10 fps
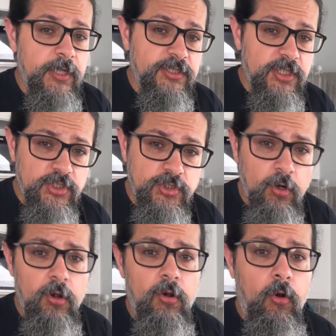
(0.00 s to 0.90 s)
But
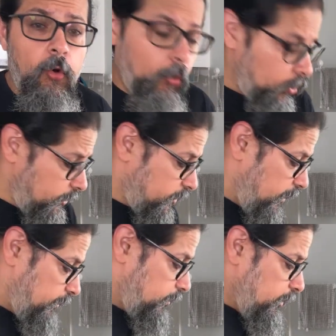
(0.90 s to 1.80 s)
Dijon or whole
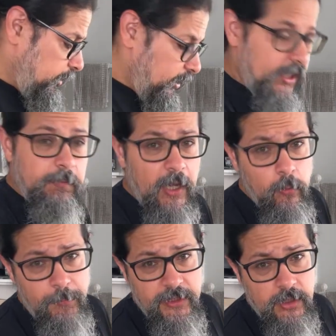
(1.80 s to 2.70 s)
grain, in
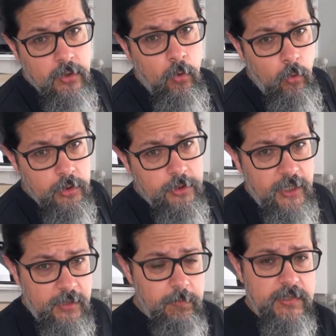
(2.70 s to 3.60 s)
my opinion,
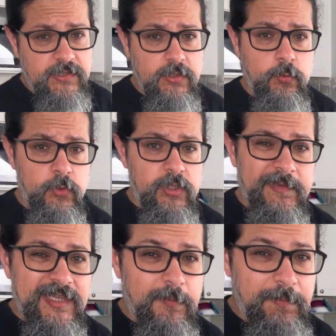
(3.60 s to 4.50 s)
whole grain mustard
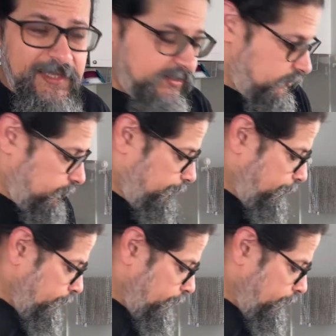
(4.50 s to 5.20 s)
will be the best.